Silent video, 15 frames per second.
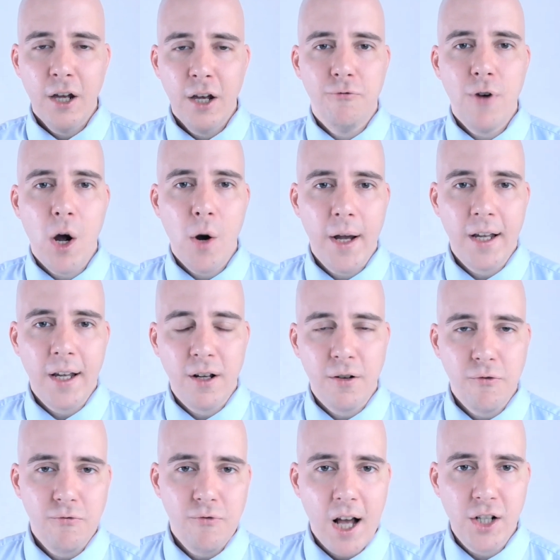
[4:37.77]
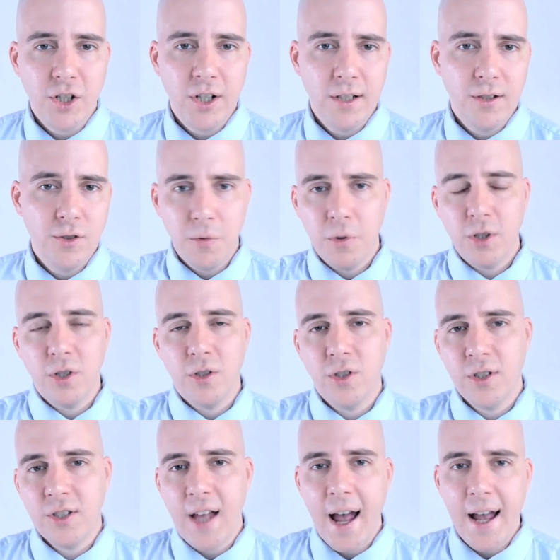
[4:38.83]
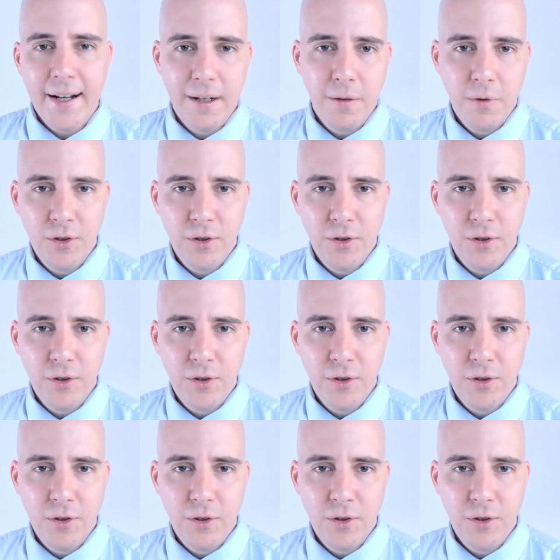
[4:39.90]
heroic Russians who are siding